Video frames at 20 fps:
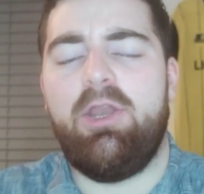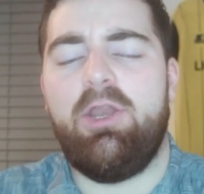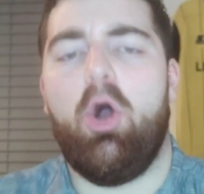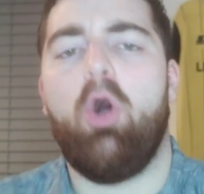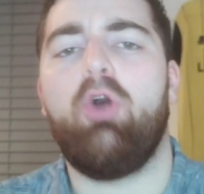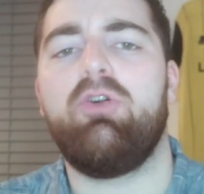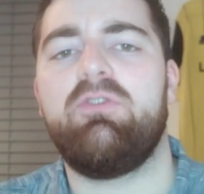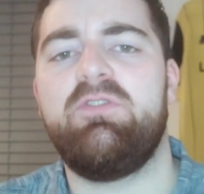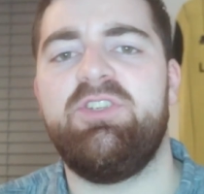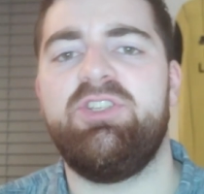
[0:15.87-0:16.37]

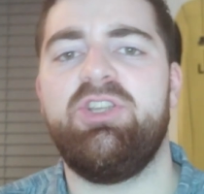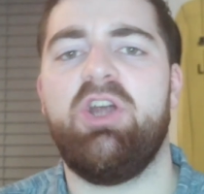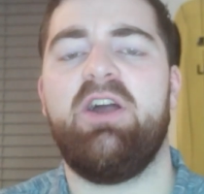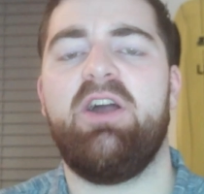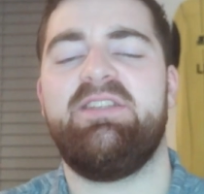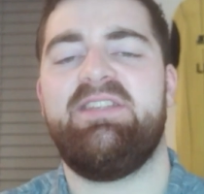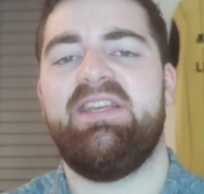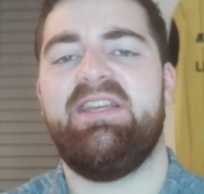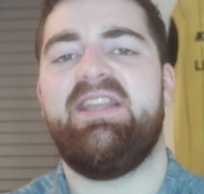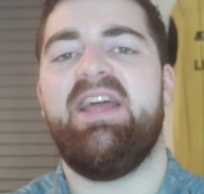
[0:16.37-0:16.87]
Oxford
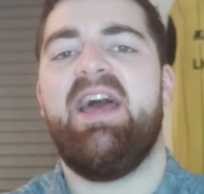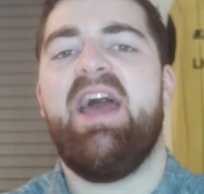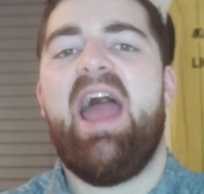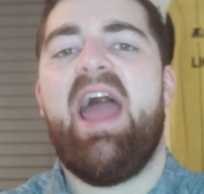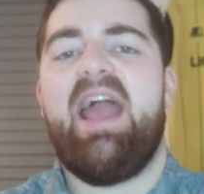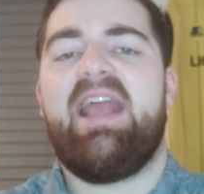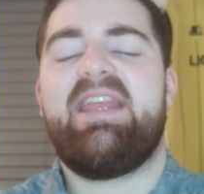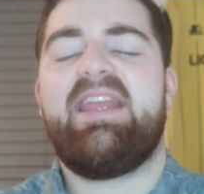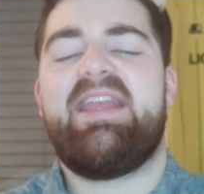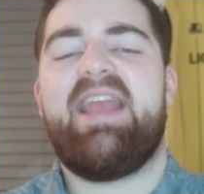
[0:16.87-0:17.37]
United
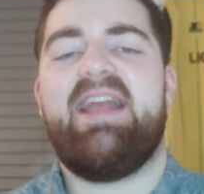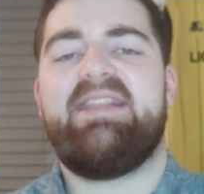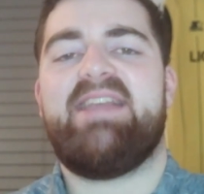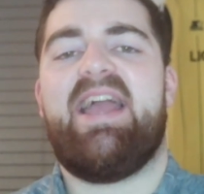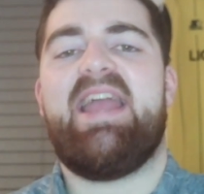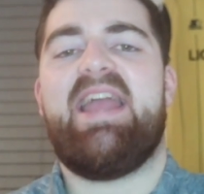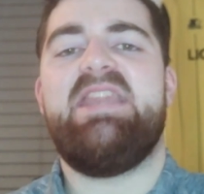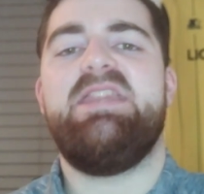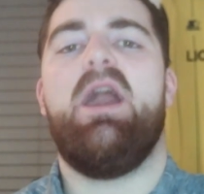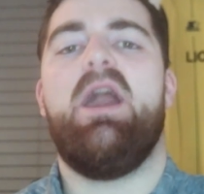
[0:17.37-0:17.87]
gets
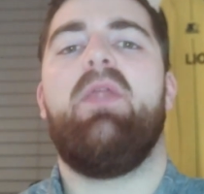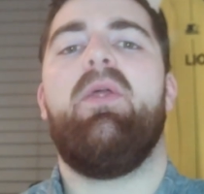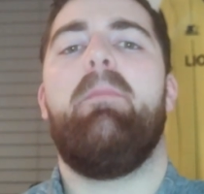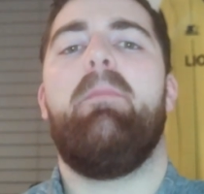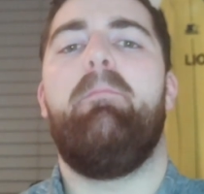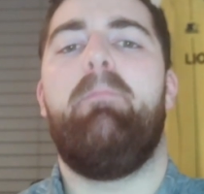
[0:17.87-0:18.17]
another